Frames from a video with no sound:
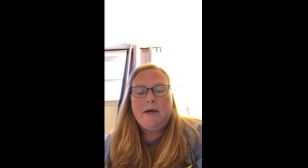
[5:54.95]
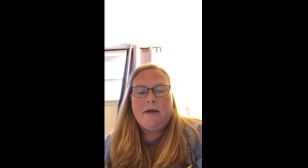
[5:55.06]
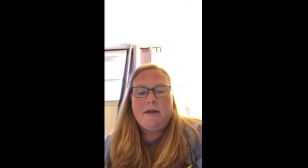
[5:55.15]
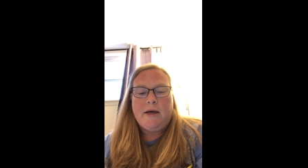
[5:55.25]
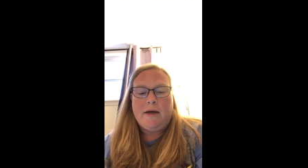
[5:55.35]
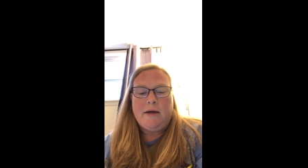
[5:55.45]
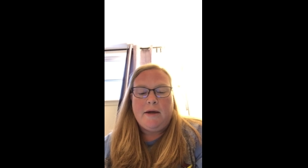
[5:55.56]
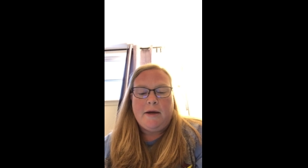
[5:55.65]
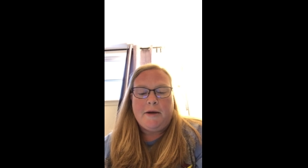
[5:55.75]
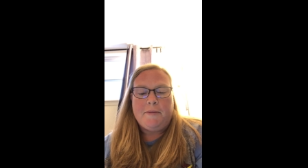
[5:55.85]
and
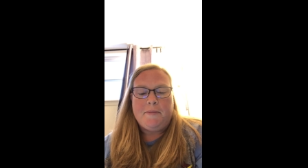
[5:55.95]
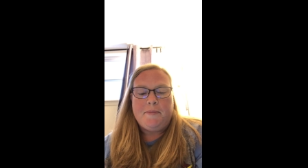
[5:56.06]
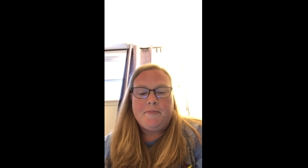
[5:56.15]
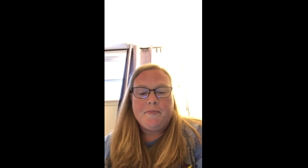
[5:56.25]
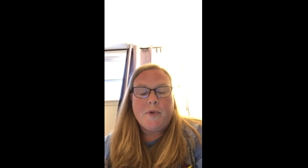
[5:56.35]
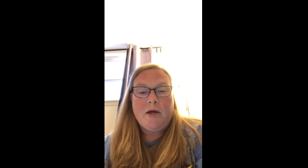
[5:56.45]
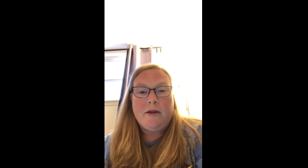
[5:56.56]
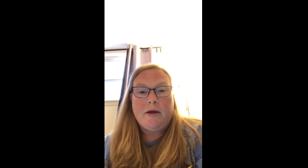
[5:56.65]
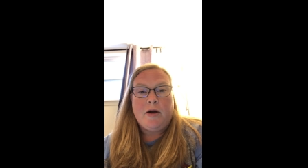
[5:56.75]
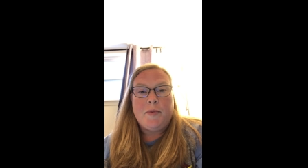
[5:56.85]
then um,
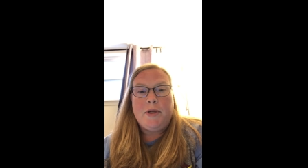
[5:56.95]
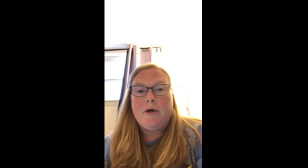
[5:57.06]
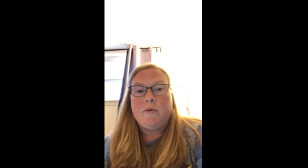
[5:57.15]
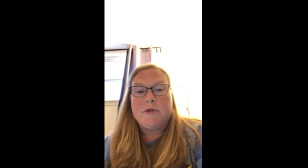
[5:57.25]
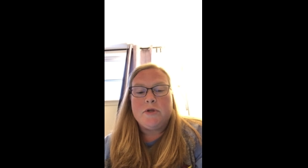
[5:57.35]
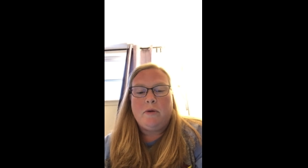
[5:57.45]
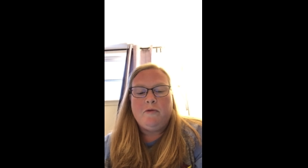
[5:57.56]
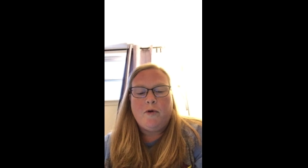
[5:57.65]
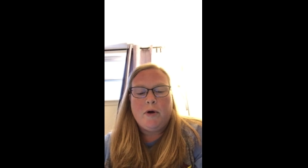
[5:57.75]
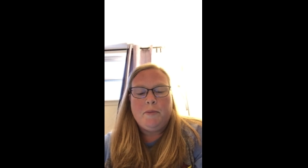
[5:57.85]
and then I'll be done with
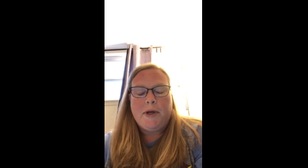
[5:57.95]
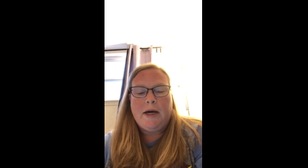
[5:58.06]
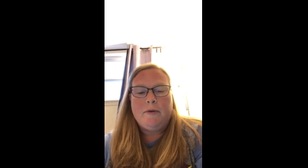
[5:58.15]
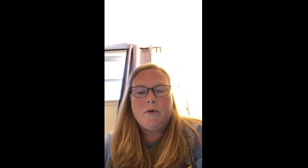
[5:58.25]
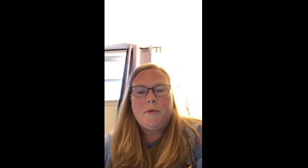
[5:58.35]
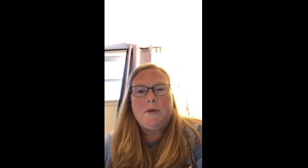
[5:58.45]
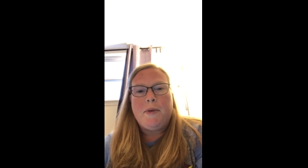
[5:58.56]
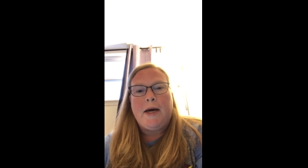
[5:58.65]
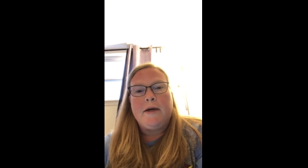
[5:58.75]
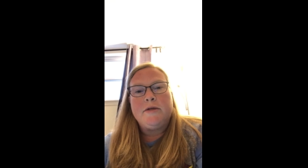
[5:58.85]
Psalm four. But I will be
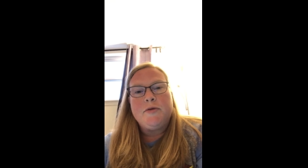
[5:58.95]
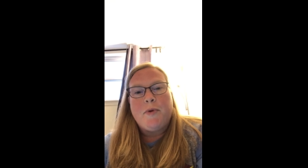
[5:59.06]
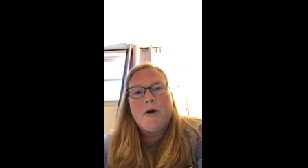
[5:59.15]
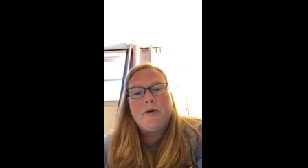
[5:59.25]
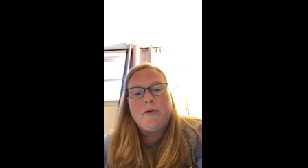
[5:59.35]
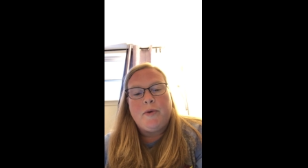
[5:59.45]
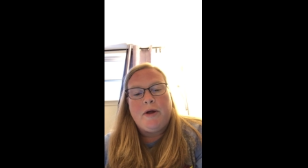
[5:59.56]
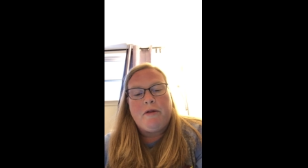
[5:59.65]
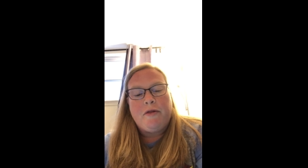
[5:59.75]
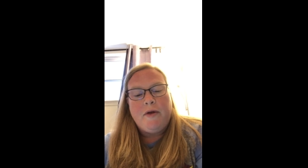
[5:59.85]
back tomorrow
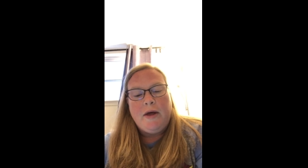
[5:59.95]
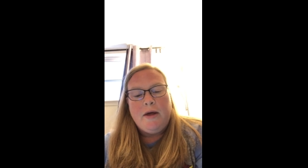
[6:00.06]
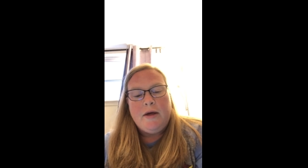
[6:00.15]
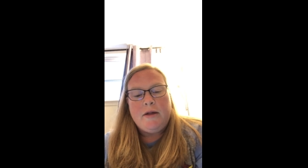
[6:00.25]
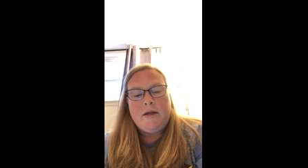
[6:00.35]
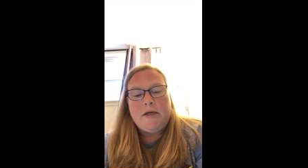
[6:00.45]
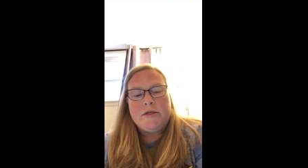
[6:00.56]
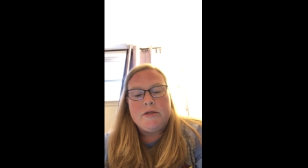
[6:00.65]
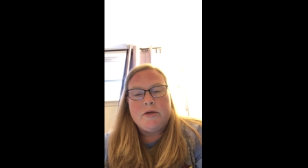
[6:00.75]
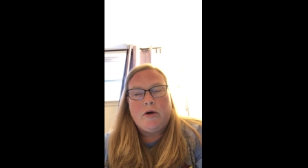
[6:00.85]
with
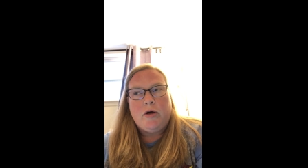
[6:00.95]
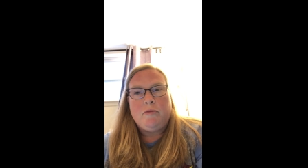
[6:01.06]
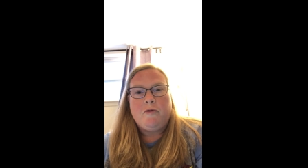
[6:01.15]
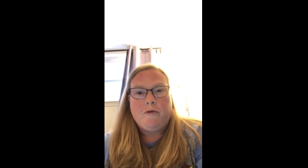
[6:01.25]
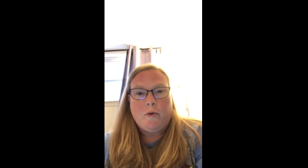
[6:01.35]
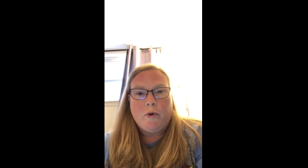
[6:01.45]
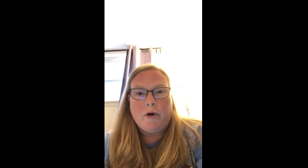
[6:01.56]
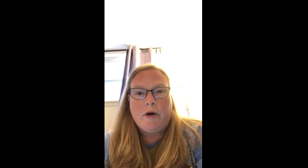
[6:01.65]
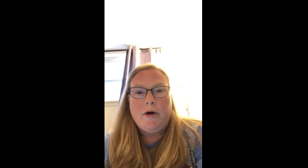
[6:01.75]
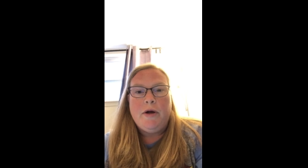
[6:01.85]
the Psalm
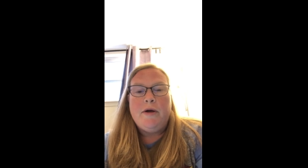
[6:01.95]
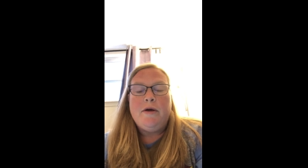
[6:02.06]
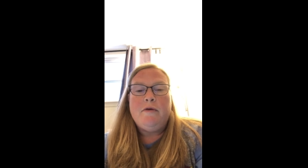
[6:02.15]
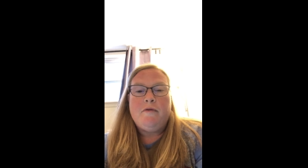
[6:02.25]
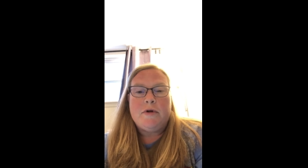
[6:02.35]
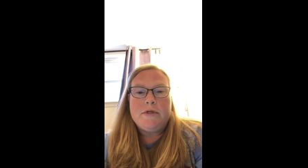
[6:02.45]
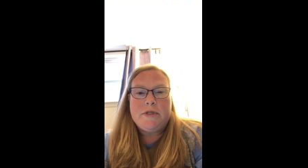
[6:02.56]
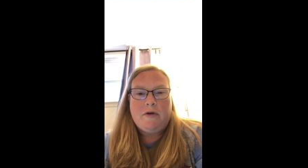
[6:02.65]
four verse